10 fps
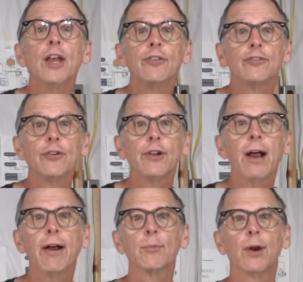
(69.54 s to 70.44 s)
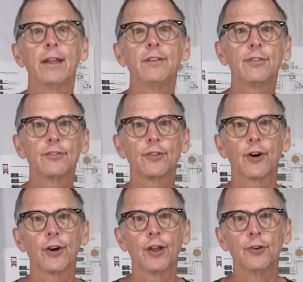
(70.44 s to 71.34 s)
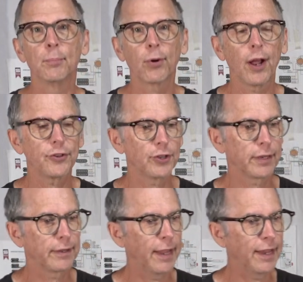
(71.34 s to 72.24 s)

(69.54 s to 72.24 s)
So now I'm ready to start a new project.